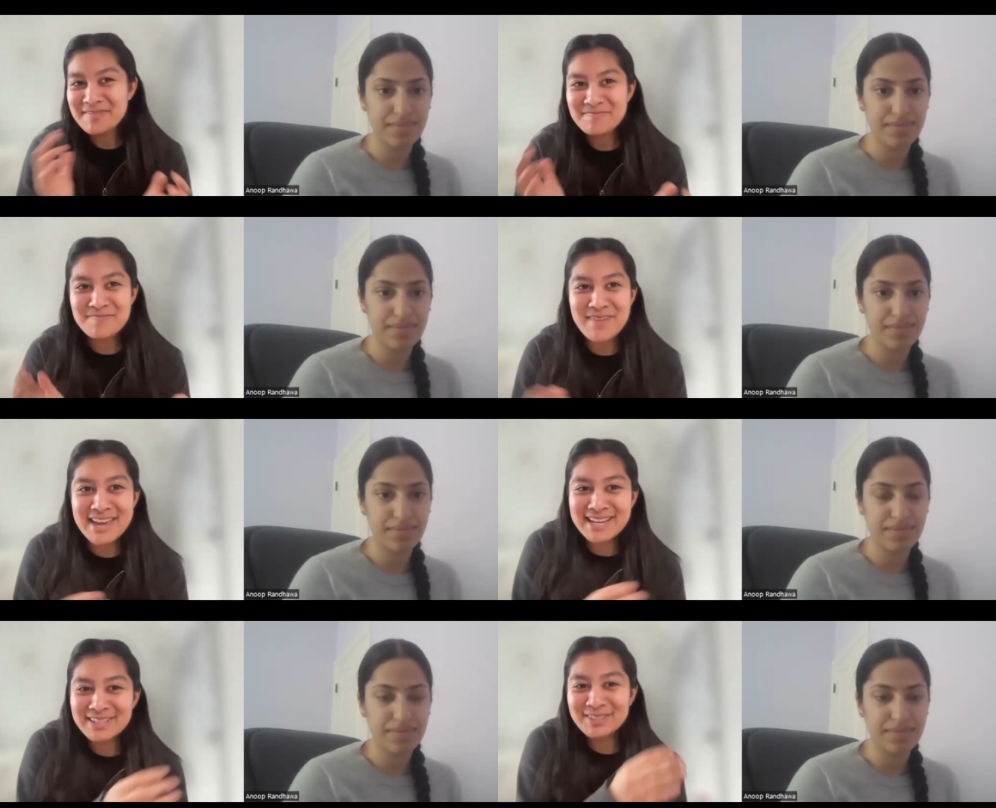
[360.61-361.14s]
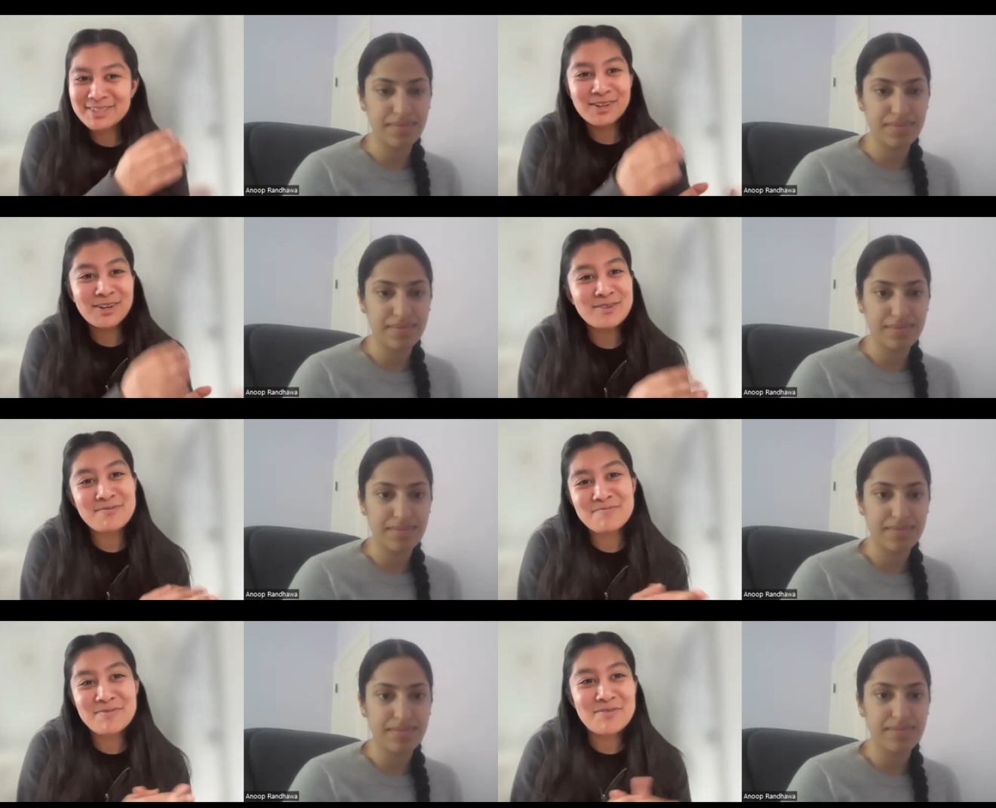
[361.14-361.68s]
Speaker 1: make a
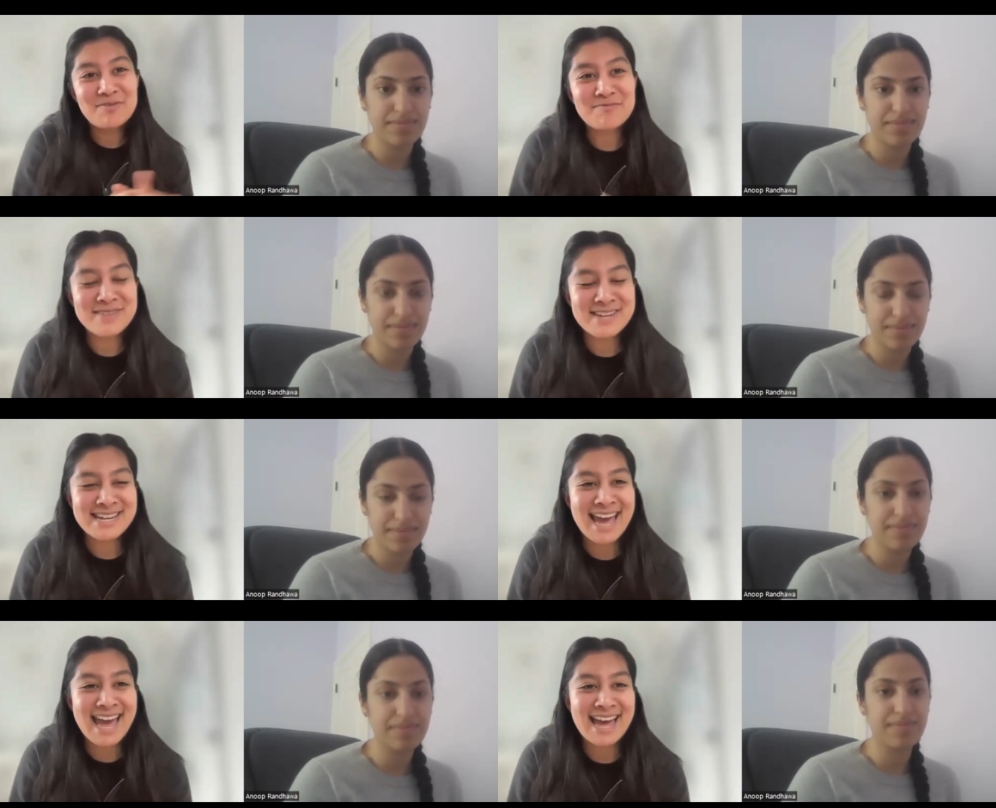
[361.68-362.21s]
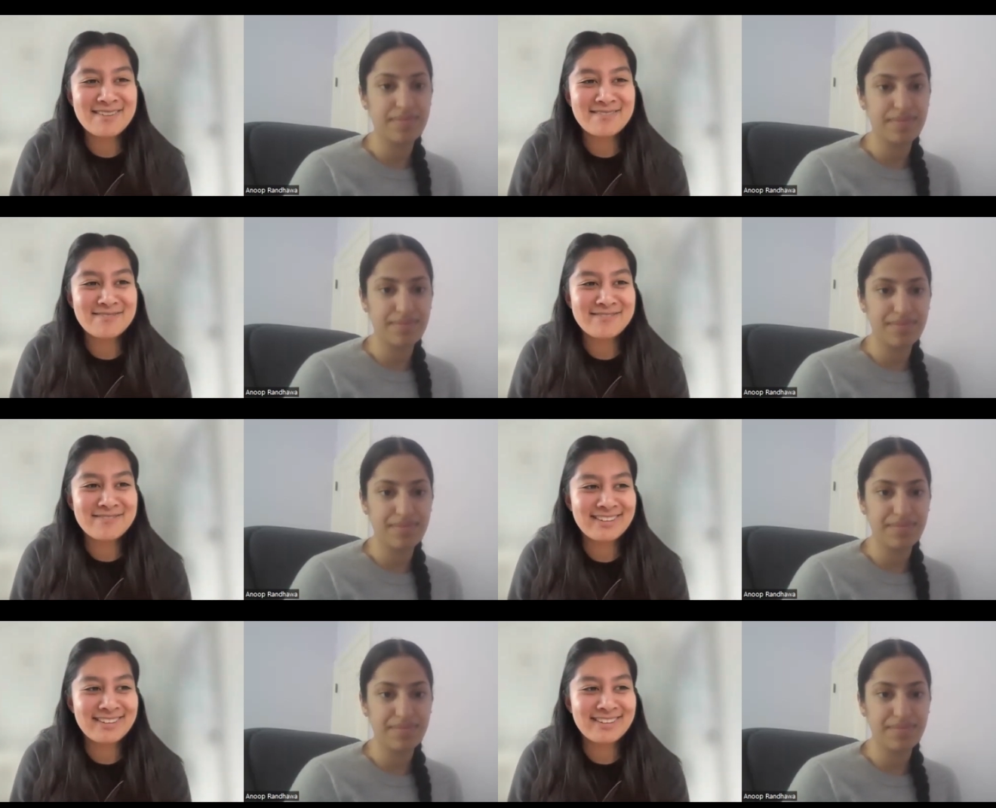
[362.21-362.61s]
certain movement have